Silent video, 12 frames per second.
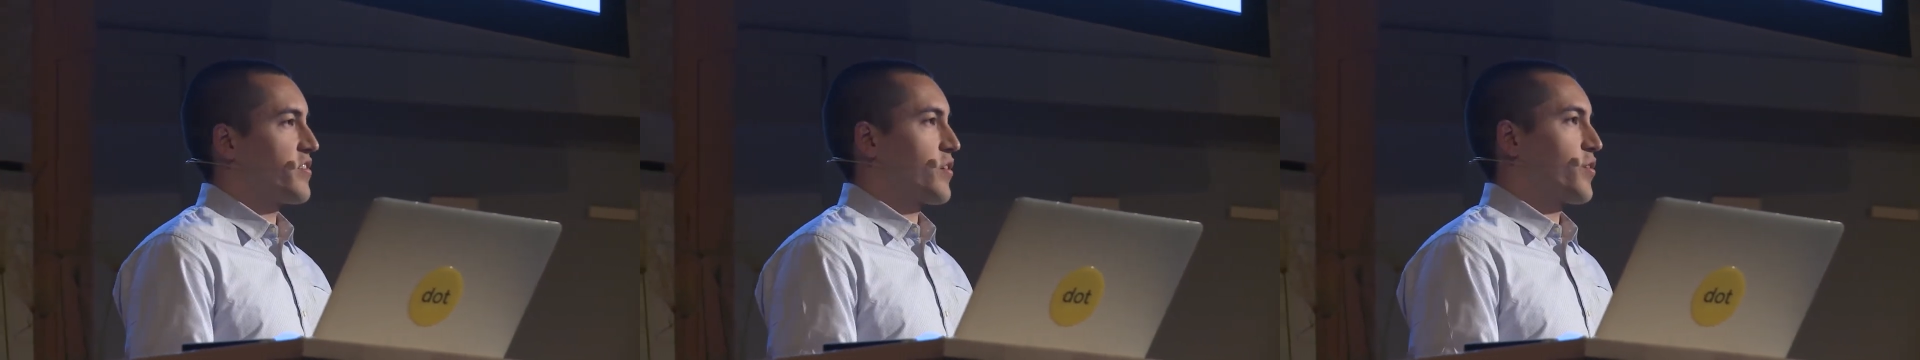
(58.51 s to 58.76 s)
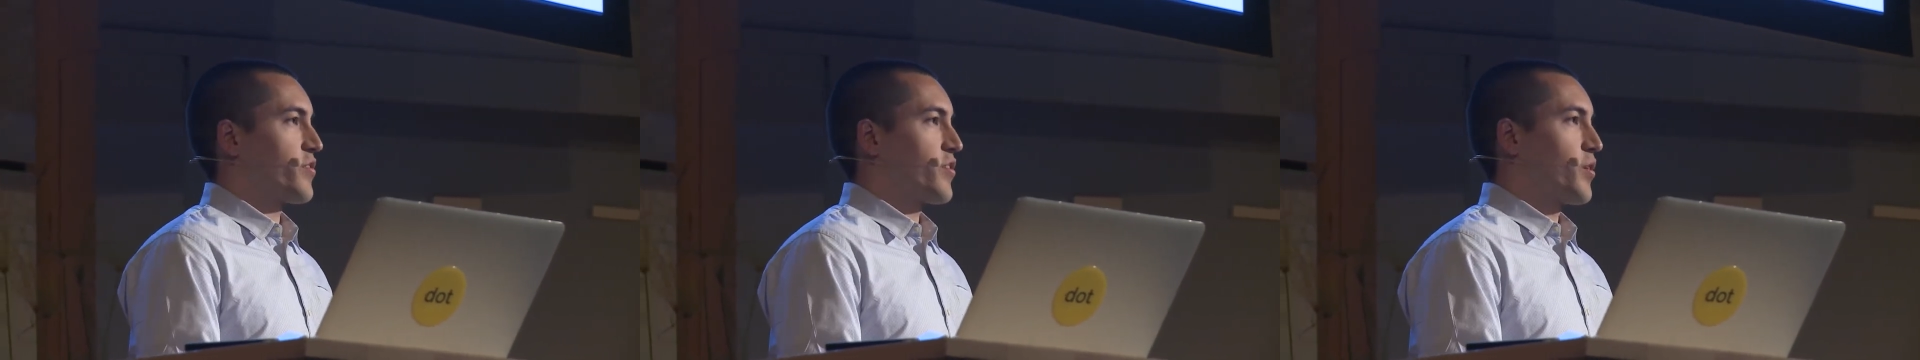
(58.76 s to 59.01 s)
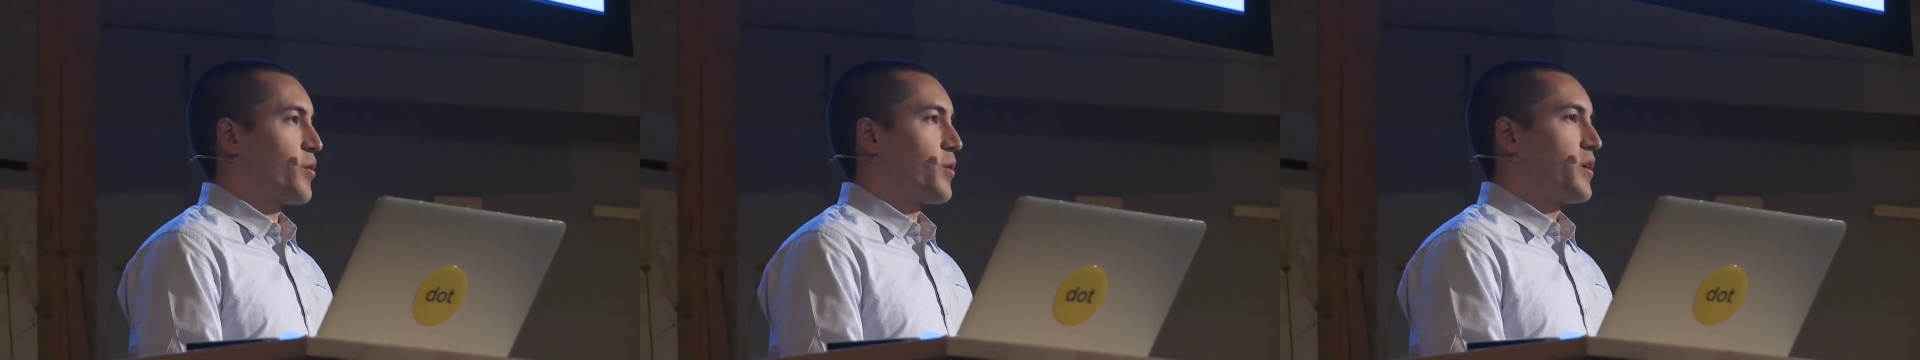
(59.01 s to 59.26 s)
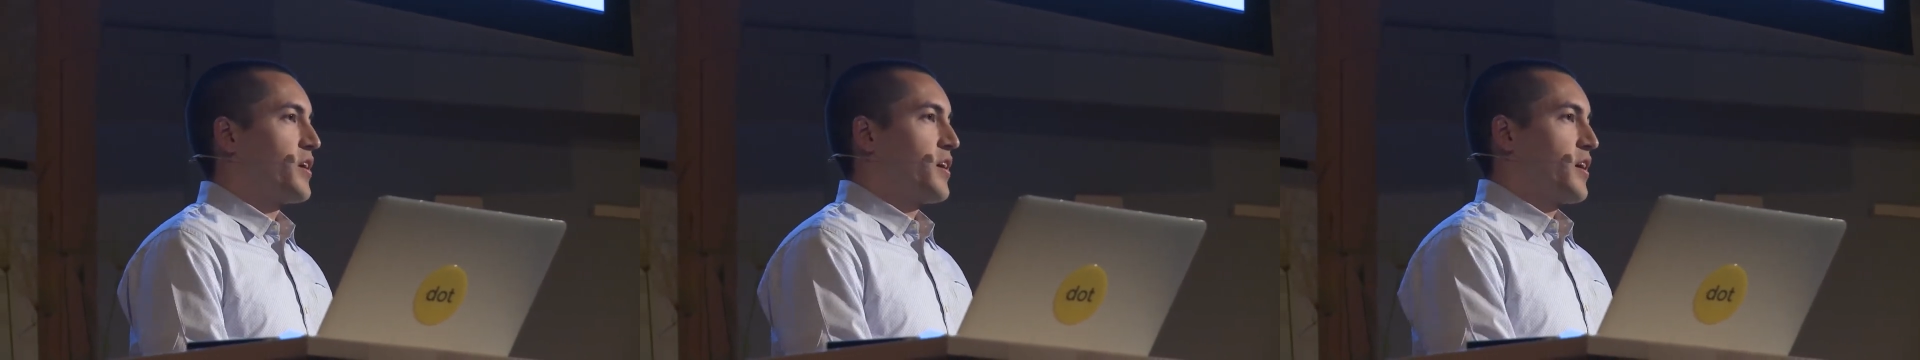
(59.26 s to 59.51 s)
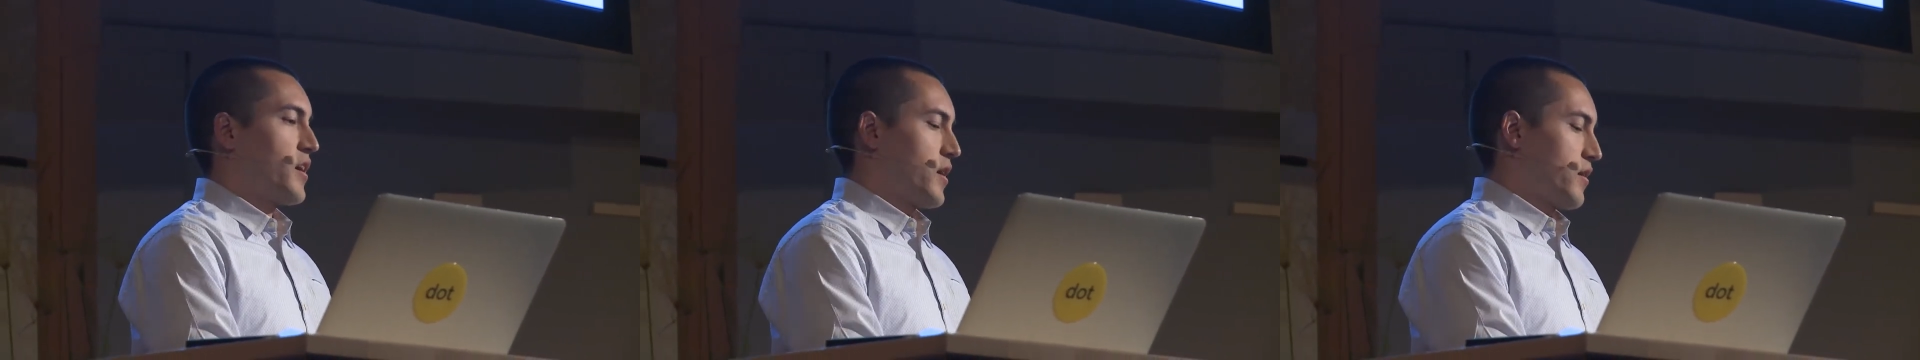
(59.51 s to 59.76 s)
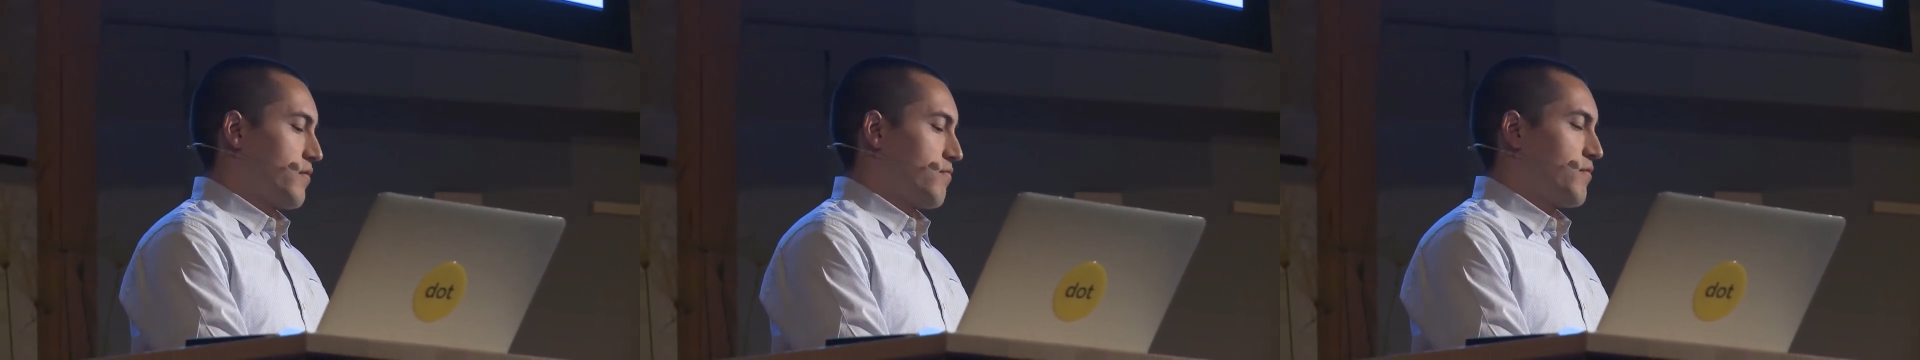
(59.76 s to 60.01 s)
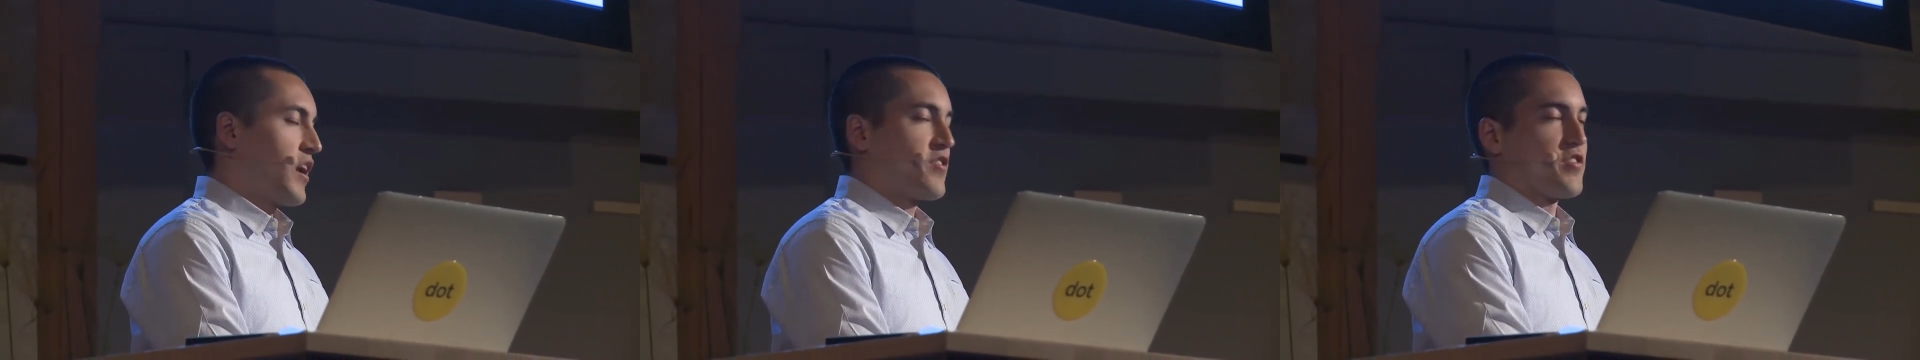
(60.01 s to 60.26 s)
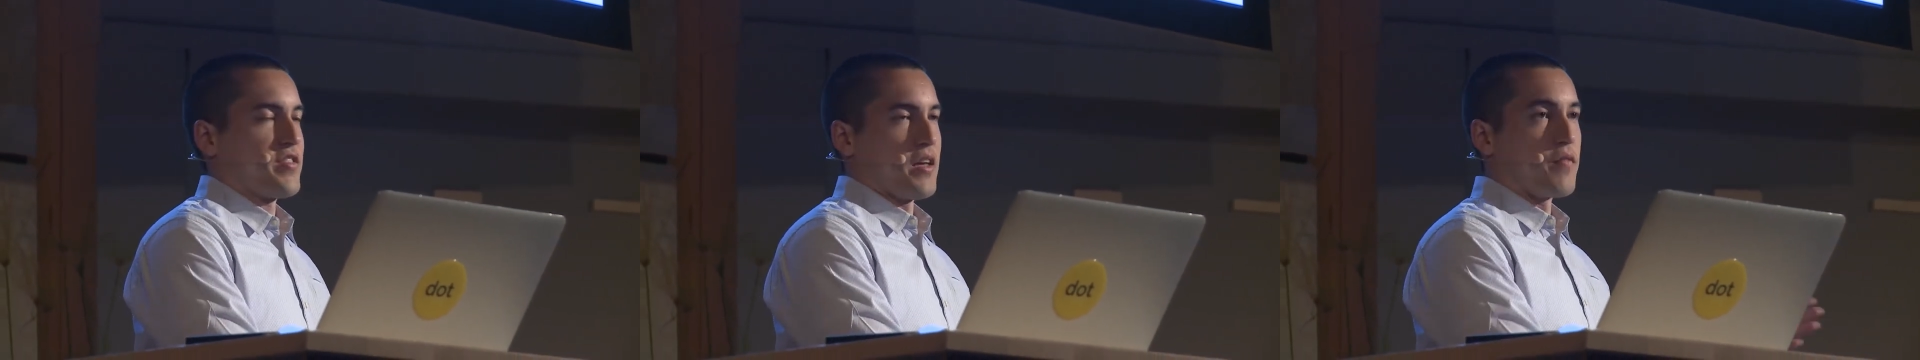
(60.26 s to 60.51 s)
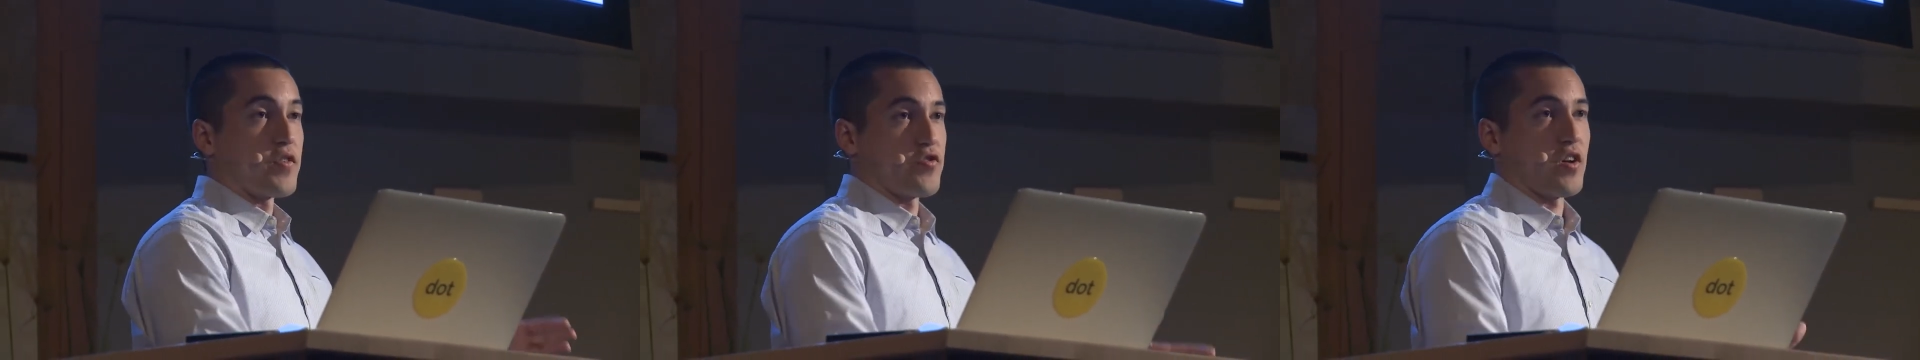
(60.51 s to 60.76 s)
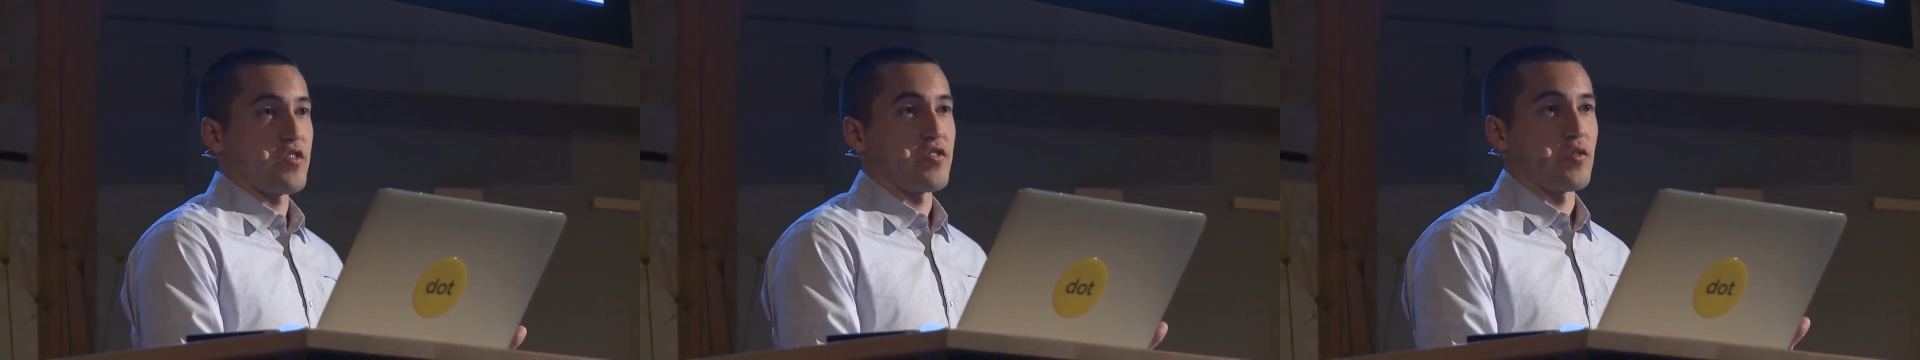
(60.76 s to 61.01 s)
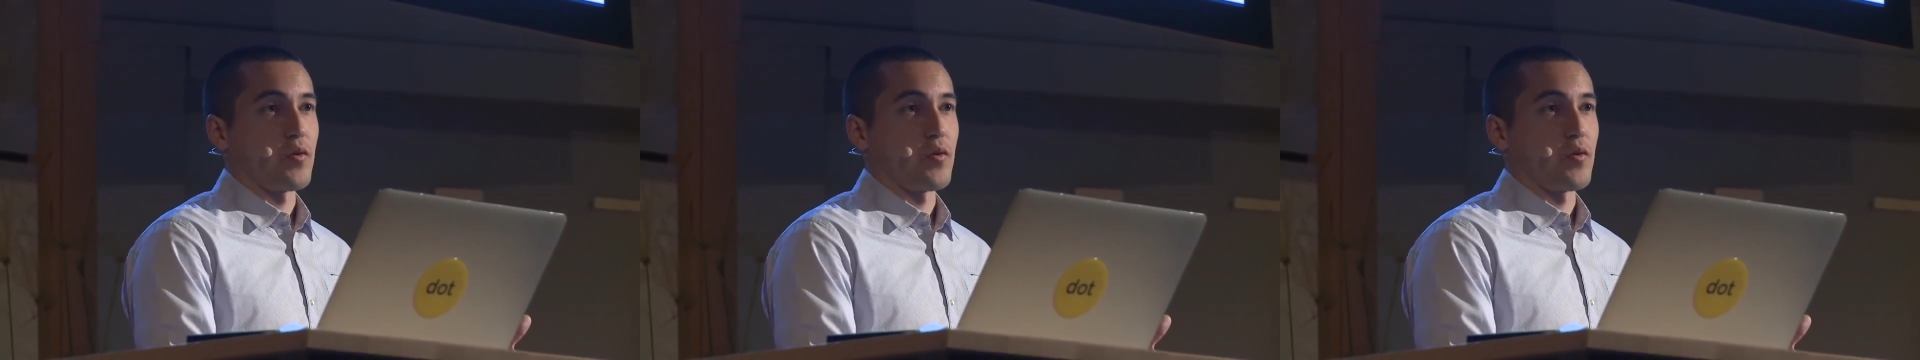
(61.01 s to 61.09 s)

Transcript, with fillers: it's also uh, not just the infrastructure